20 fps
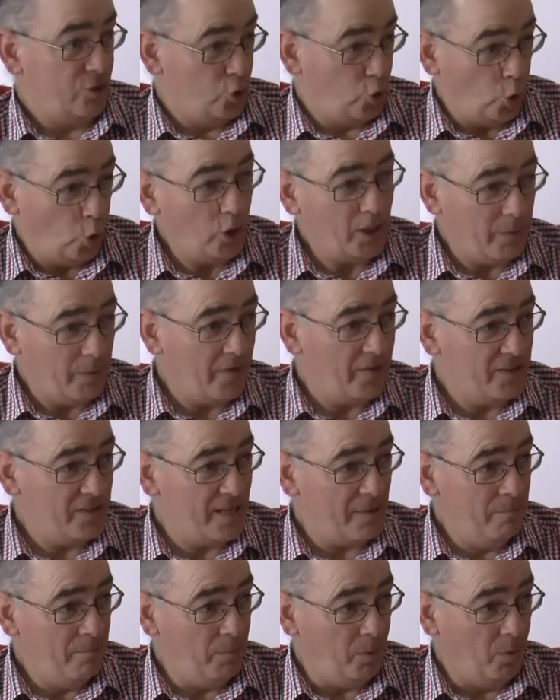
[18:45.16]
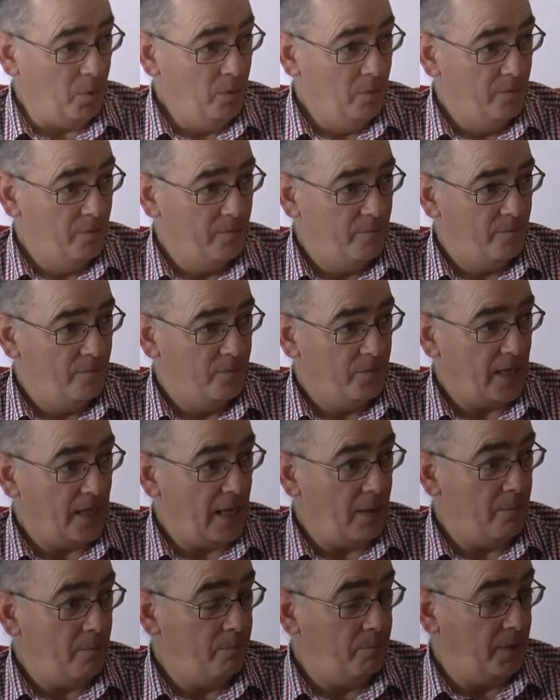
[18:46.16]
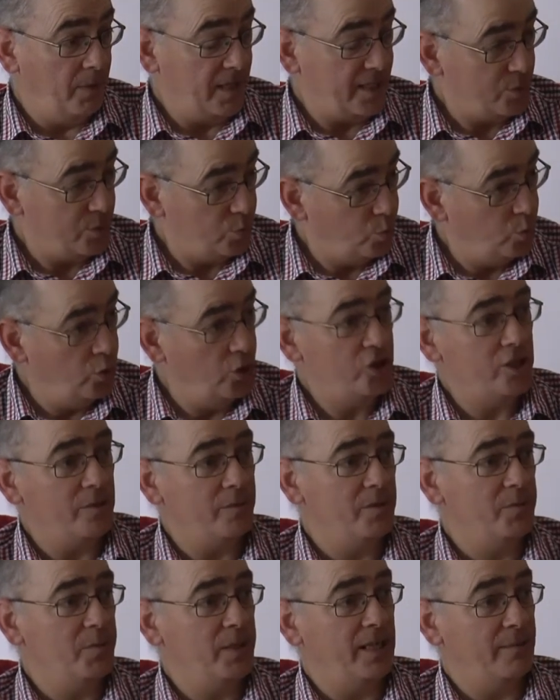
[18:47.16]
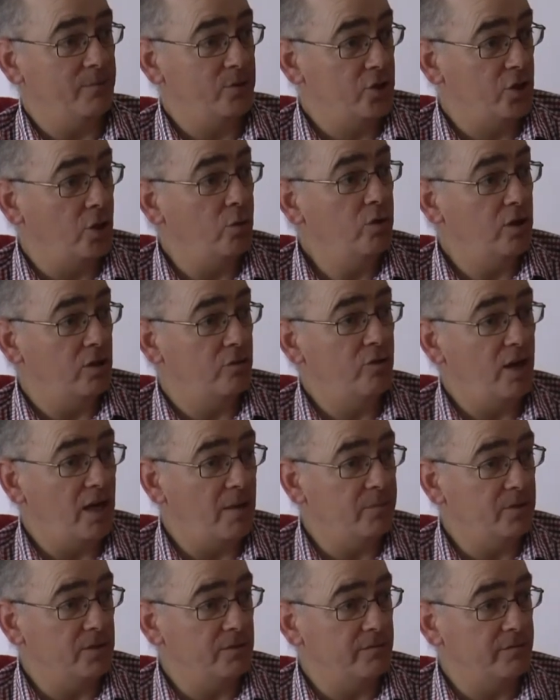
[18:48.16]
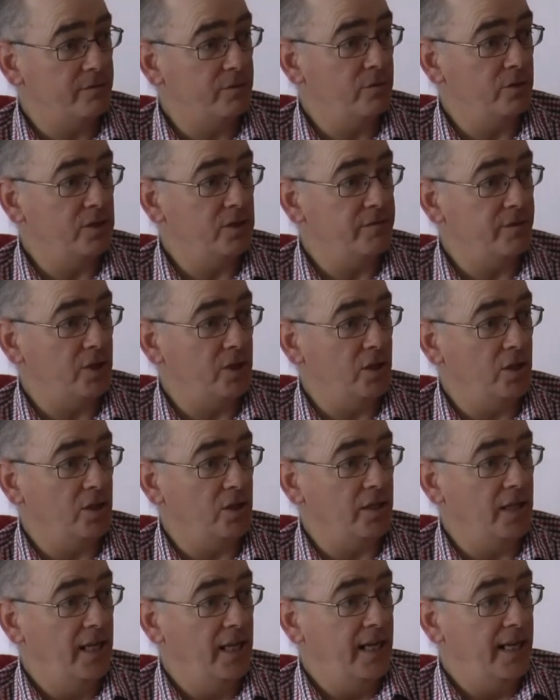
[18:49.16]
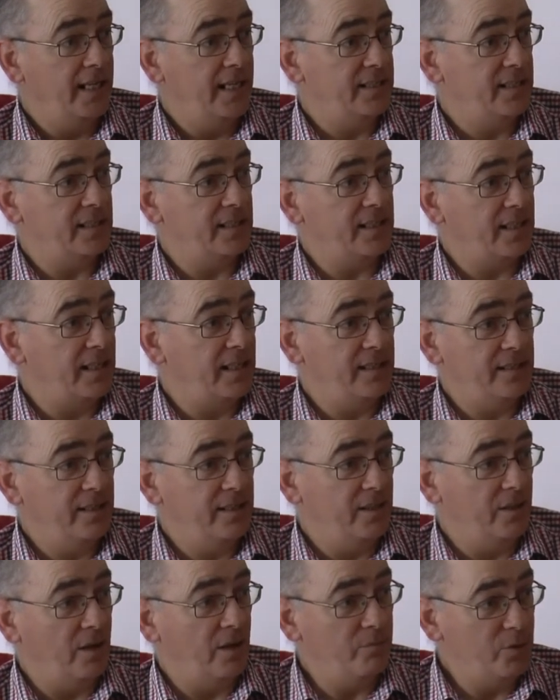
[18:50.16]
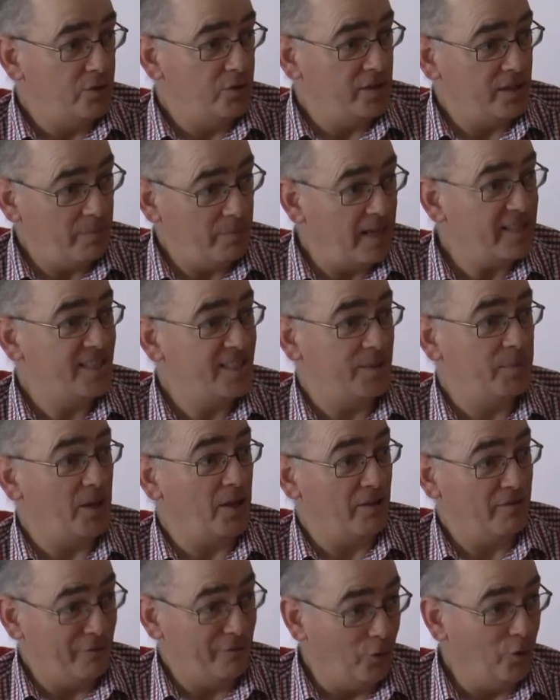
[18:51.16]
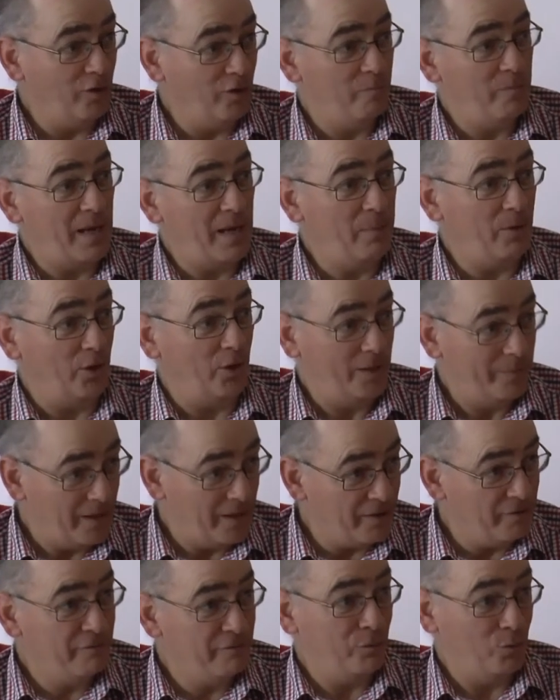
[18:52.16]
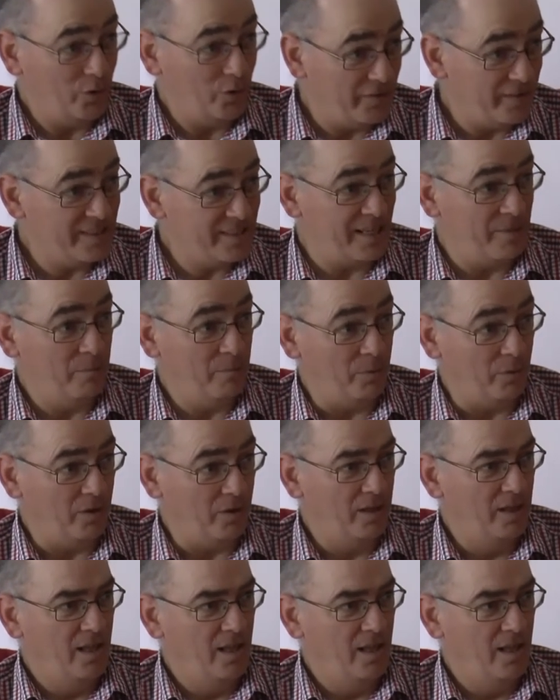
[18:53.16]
Talking about the temple, but its worship has become so corrupt and fruitless for God. He said, you know, I'm using a passage about the fall of Babylon, about the fall of the temple.